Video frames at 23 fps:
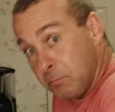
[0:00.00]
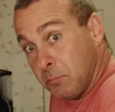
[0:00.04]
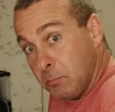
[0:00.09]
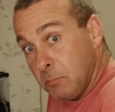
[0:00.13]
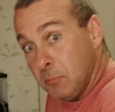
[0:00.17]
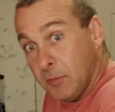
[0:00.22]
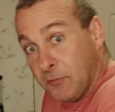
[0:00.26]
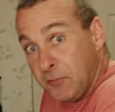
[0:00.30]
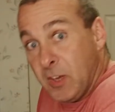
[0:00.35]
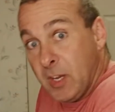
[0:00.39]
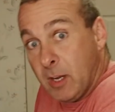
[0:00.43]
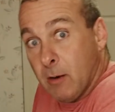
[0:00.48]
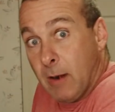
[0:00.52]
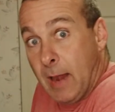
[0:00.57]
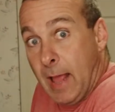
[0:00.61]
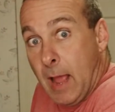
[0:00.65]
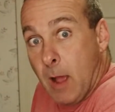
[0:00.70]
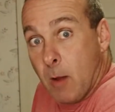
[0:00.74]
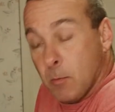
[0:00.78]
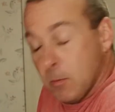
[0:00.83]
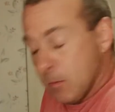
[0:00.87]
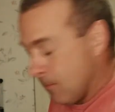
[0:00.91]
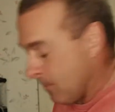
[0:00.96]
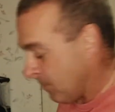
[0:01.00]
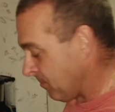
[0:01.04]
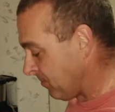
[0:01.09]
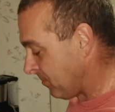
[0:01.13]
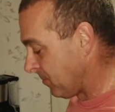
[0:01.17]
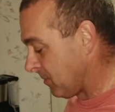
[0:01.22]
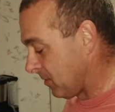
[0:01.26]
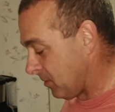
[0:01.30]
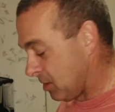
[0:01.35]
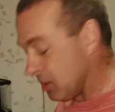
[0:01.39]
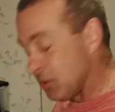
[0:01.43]
You figure it out.
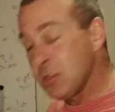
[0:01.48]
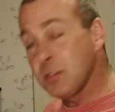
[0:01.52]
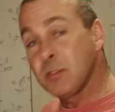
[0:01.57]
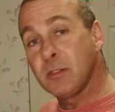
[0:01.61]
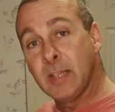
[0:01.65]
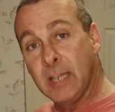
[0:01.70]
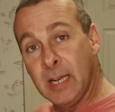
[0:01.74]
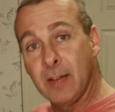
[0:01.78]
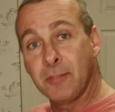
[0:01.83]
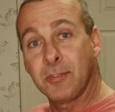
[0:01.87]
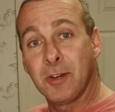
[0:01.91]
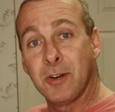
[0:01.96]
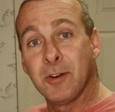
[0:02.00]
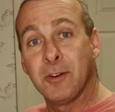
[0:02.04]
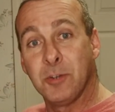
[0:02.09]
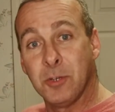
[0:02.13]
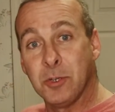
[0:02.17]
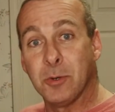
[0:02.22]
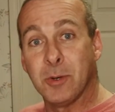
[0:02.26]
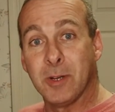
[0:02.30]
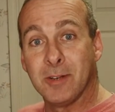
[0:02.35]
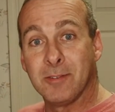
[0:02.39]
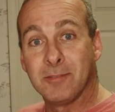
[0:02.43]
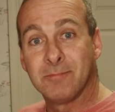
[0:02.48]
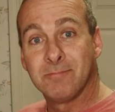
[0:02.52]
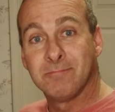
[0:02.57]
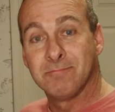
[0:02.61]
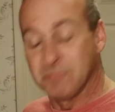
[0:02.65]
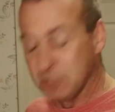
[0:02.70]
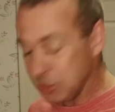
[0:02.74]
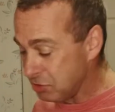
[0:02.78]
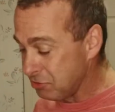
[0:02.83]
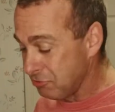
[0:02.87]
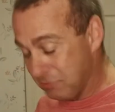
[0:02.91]
Just get out there and do it.
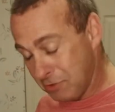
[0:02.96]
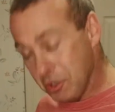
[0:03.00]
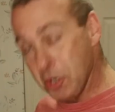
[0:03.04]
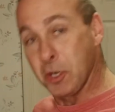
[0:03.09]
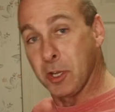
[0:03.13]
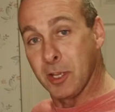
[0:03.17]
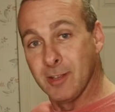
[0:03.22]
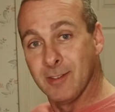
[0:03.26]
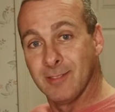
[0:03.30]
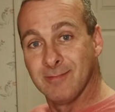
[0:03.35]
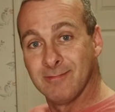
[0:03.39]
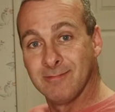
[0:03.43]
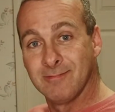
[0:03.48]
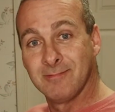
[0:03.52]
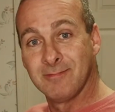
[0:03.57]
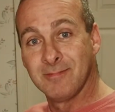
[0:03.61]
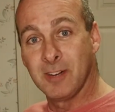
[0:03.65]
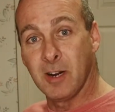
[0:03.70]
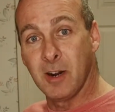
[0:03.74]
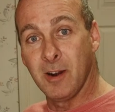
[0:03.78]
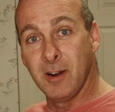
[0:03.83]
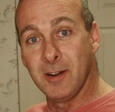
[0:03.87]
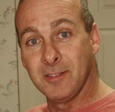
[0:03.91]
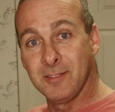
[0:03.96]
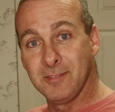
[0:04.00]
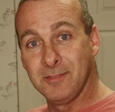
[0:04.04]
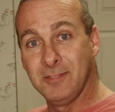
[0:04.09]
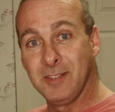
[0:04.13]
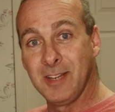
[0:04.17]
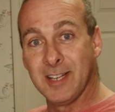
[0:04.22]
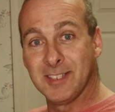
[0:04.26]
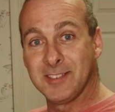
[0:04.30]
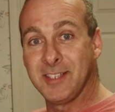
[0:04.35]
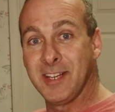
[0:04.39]
Just cook. All right? You
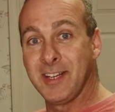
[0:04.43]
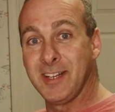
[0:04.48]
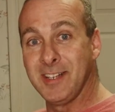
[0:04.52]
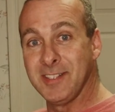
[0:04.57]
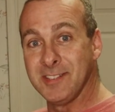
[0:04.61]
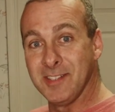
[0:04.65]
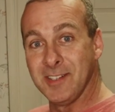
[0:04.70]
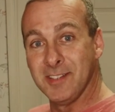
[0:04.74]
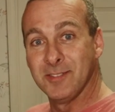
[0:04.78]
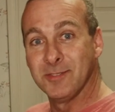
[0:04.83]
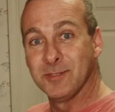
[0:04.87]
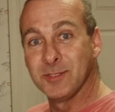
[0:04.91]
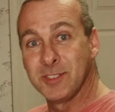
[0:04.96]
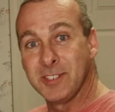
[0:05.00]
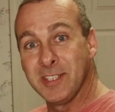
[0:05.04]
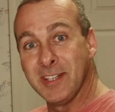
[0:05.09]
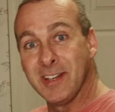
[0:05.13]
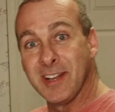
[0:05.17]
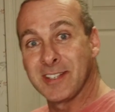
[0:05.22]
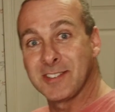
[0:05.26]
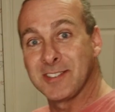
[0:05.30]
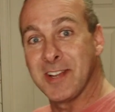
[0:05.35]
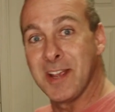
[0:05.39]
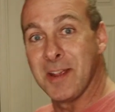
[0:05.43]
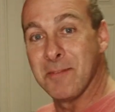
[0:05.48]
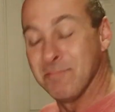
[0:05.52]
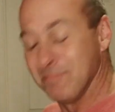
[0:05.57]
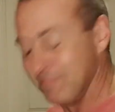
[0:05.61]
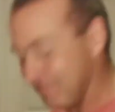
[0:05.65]
guys take it easy. See you next time.